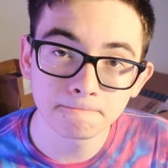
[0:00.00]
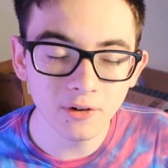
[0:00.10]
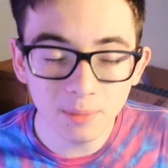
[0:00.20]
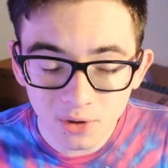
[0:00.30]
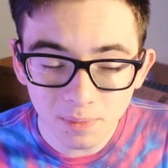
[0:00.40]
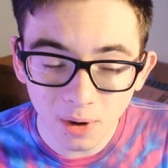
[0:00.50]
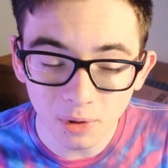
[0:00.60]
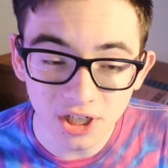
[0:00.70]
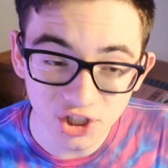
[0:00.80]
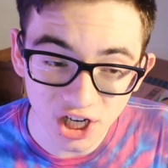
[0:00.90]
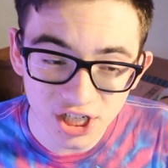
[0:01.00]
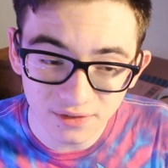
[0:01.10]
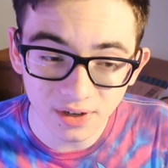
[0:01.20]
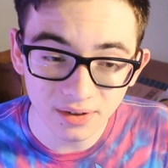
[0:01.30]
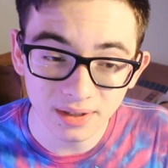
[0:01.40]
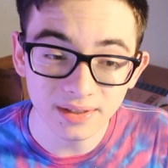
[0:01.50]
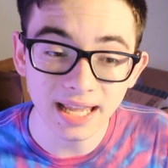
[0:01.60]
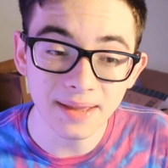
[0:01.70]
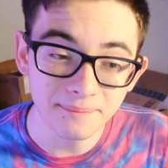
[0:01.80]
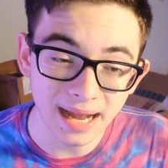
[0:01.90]
But for the most part, when Injection Fairy Lily
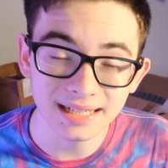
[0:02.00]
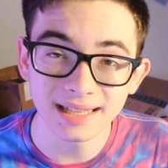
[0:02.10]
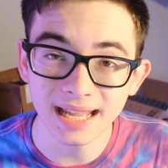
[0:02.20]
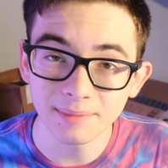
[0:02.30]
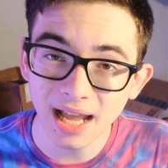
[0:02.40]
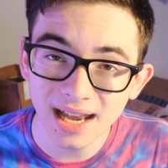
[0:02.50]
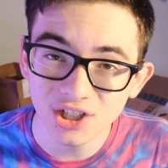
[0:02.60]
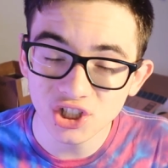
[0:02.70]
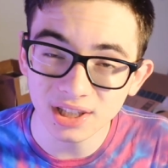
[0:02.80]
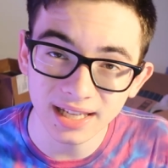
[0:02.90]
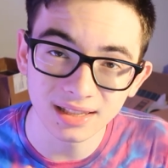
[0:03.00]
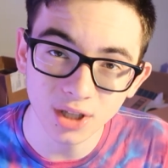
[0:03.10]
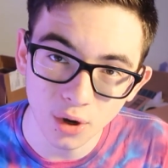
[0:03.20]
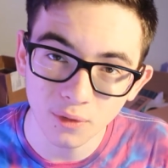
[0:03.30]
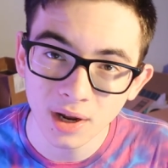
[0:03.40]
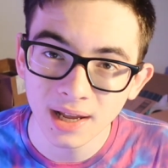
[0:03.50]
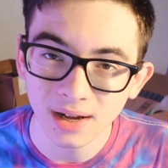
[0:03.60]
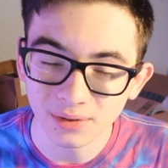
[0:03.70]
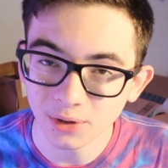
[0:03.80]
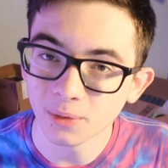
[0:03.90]
came back to the game, it kind of just laid low
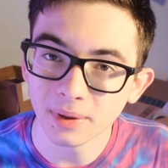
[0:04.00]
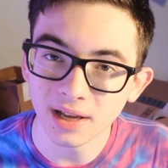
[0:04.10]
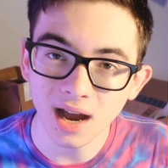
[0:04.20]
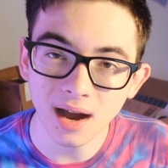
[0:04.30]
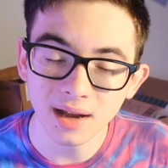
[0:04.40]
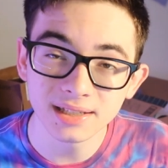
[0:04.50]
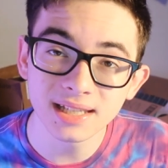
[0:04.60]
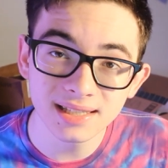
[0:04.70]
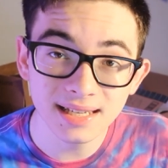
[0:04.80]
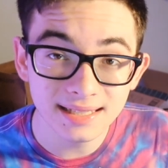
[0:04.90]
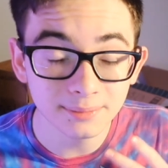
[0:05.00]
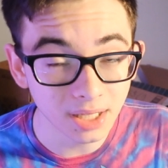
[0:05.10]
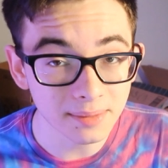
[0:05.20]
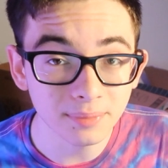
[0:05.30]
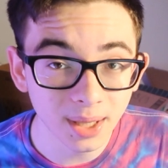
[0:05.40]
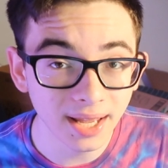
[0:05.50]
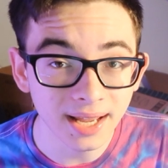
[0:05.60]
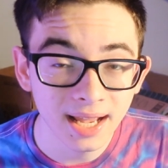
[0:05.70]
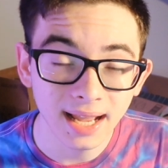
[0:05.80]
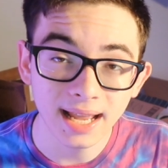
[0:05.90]
a little bit. I did see some light
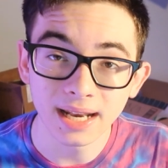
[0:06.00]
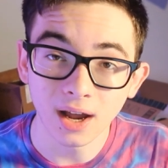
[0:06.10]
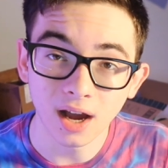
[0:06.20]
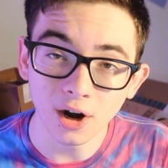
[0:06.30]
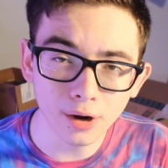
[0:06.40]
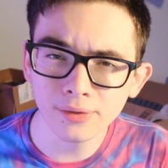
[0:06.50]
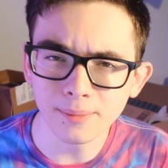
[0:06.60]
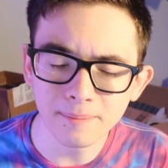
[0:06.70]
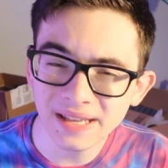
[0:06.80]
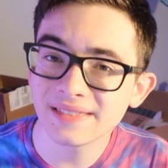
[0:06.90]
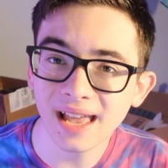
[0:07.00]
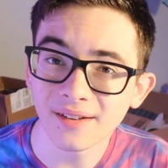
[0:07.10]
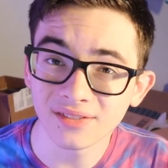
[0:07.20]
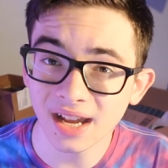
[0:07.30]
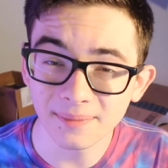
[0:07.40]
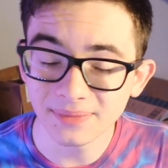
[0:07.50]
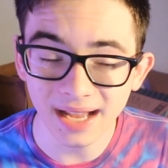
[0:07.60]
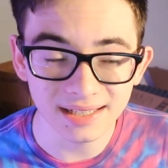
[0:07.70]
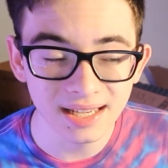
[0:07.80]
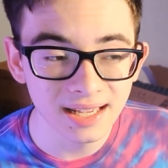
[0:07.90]
play in Earth Beatdown type
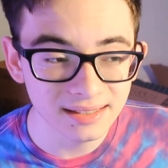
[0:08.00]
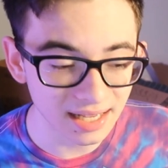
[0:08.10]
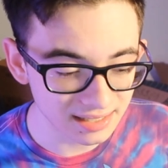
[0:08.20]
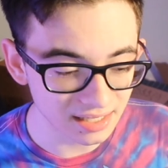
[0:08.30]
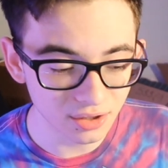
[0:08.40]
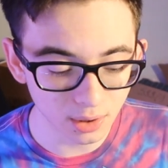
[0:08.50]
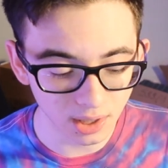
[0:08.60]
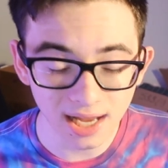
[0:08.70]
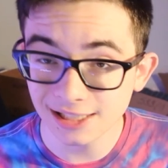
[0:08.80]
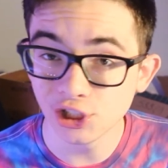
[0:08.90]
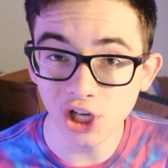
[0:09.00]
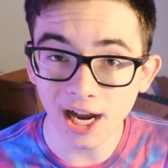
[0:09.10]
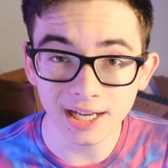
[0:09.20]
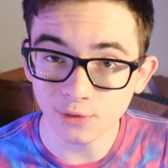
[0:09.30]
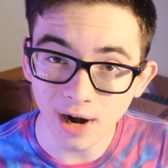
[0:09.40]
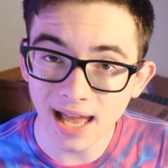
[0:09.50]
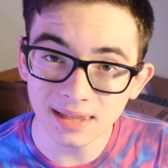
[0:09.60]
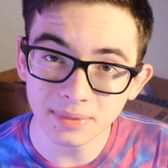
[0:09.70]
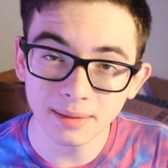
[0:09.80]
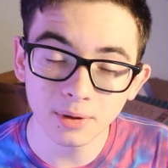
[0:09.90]
decks that utilize Giant
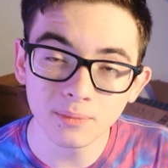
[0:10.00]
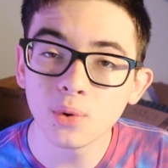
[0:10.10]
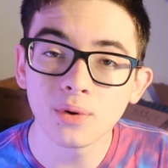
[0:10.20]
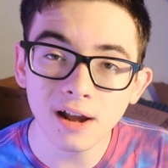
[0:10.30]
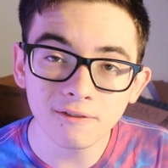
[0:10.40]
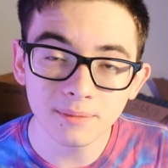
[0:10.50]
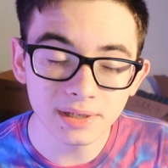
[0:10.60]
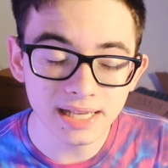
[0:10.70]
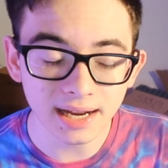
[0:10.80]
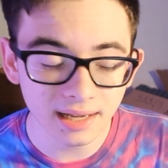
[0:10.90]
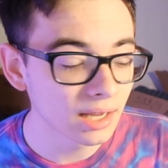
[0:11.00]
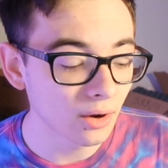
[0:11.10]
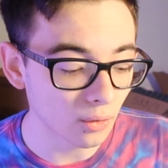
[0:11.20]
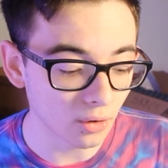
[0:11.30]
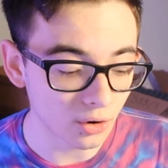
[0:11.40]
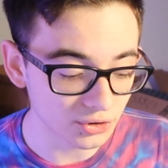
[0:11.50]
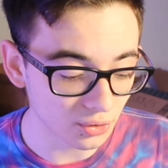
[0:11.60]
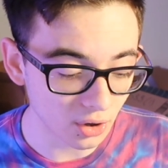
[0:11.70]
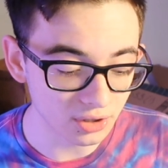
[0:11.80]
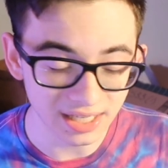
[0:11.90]
Rat to be able to pull it out from the deck, or
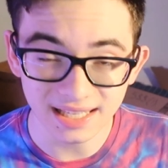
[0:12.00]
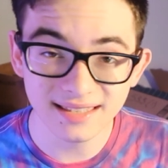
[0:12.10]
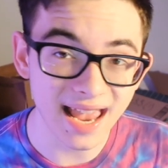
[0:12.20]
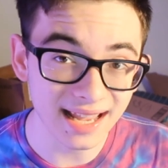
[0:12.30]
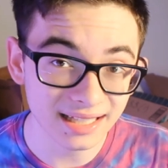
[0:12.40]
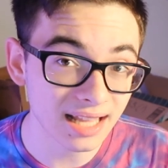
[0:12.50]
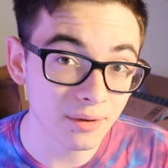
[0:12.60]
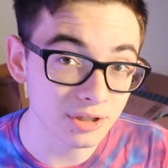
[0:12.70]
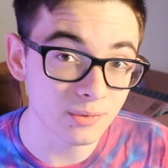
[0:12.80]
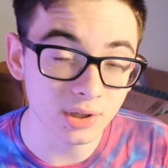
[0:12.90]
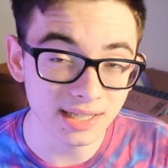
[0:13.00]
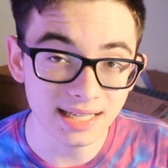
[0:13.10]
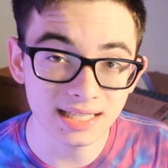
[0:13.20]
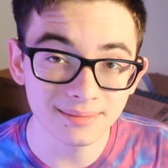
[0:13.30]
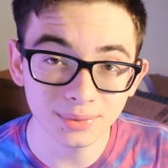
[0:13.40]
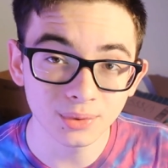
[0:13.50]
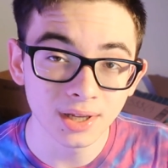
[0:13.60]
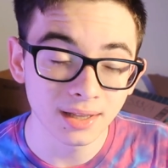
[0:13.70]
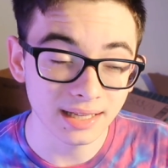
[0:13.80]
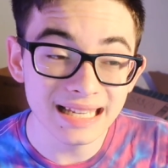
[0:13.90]
also cards like Sangan. That was really
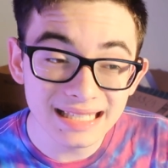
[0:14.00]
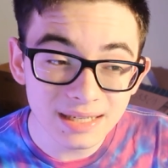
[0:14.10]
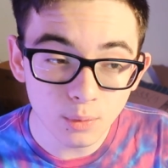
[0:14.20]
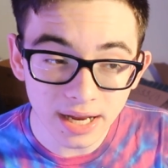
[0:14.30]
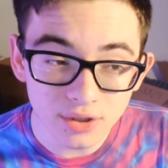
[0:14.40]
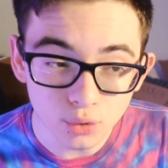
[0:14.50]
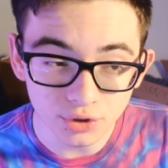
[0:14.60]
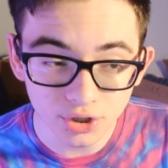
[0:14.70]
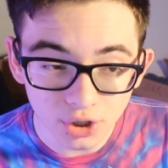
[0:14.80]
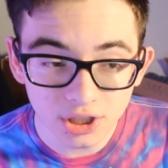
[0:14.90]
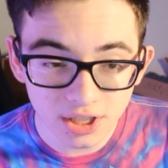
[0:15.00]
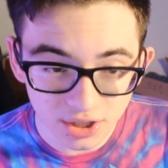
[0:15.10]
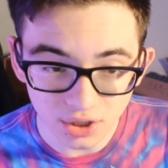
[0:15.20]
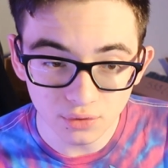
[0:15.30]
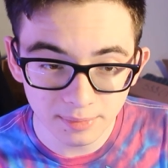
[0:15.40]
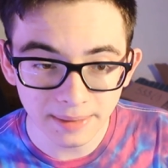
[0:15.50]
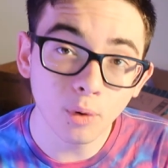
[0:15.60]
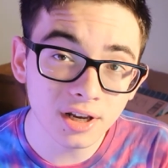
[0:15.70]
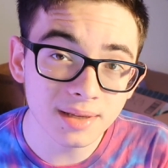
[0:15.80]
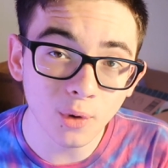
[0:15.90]
easy way to search it, excuse me.
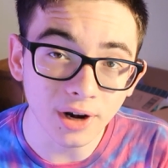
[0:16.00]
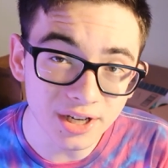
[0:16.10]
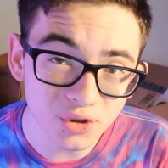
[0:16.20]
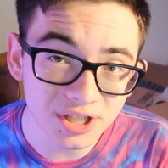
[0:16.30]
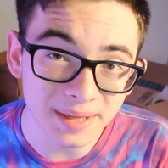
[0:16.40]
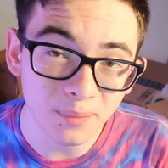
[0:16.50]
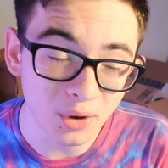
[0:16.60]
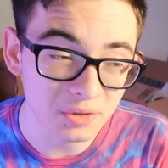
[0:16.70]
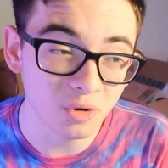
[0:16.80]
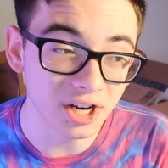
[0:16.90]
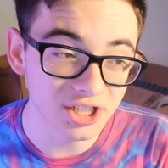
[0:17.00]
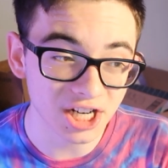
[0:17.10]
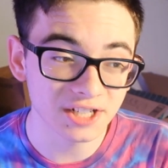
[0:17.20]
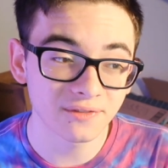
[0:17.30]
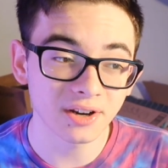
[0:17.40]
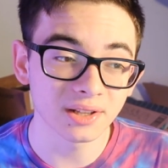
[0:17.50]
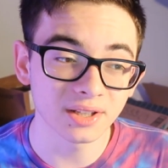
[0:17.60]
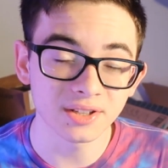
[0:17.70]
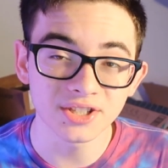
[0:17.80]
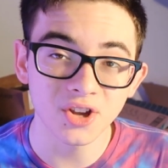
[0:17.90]
But one of the more interesting points where Injection Fairy
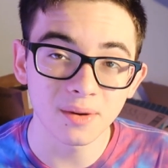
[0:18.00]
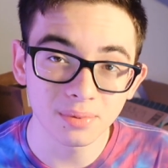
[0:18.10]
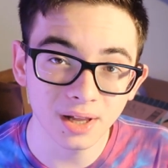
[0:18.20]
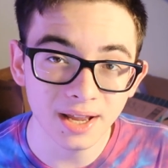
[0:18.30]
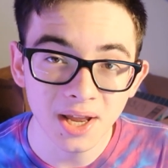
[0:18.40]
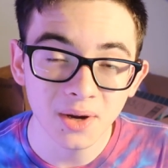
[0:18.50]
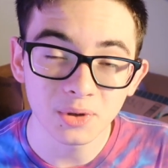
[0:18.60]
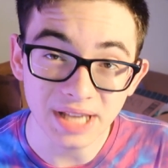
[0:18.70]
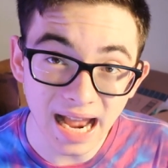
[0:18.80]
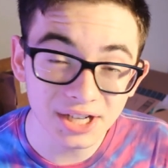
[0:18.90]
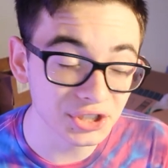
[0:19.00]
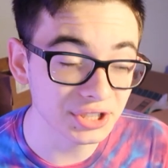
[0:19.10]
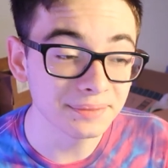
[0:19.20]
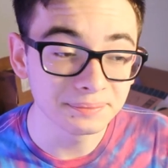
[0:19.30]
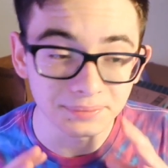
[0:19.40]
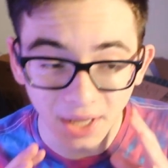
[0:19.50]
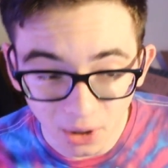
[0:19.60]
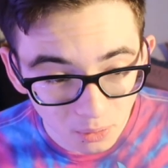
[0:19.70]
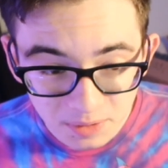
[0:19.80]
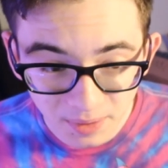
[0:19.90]
Lily saw play was actually,
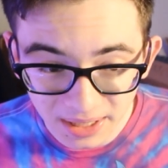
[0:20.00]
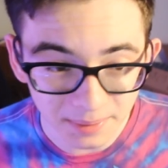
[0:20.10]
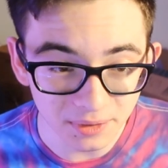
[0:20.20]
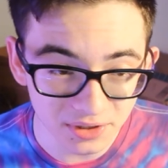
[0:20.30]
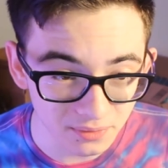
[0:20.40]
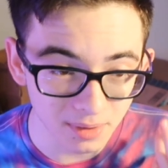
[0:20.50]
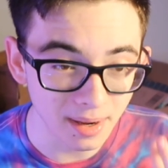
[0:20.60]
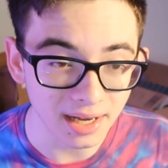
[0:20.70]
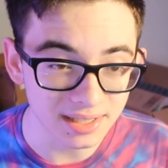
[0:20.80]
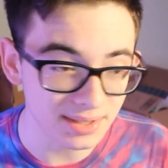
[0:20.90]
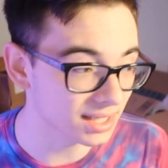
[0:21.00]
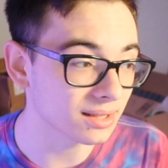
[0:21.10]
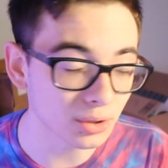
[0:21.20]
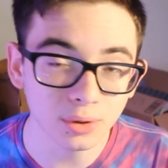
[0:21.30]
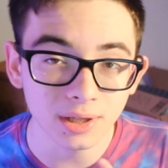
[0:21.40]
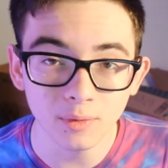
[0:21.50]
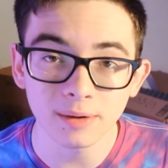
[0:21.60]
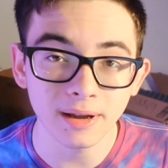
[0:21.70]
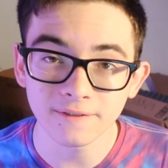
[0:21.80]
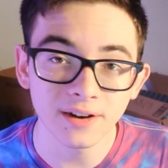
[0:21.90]
I always bring up this format because it's like literally
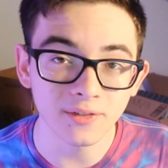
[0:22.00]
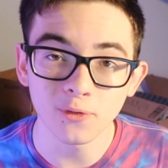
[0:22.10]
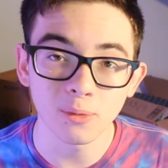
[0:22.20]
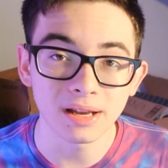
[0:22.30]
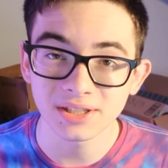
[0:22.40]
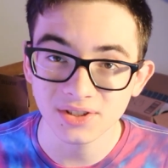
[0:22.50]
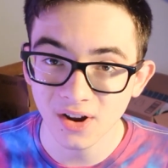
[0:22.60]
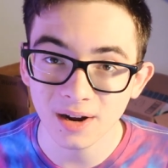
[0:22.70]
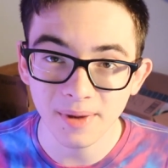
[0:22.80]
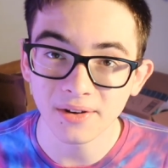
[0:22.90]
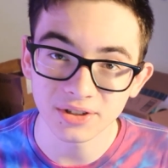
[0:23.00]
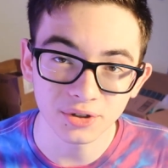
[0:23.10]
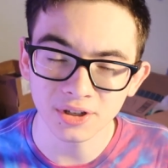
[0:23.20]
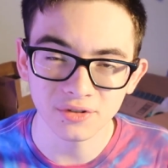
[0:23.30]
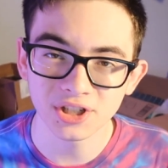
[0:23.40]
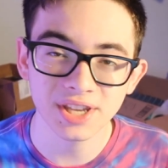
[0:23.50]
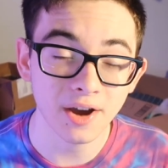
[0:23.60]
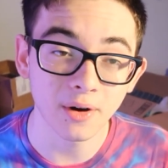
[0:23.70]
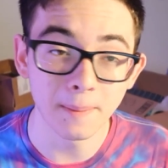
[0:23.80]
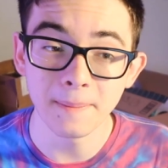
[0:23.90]
one of my favorite formats to talk about in Yu-Gi-Oh! Just
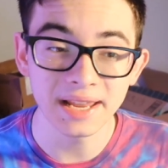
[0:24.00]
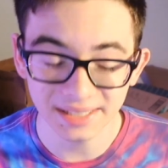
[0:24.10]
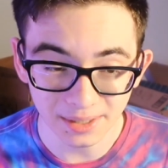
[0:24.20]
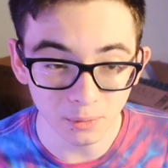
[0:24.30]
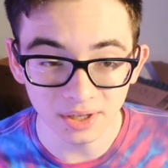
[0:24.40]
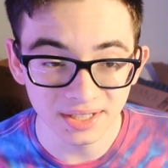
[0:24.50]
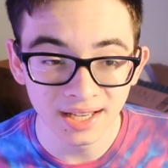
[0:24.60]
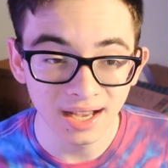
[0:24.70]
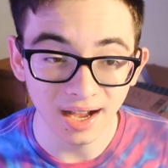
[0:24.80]
how amazing it was.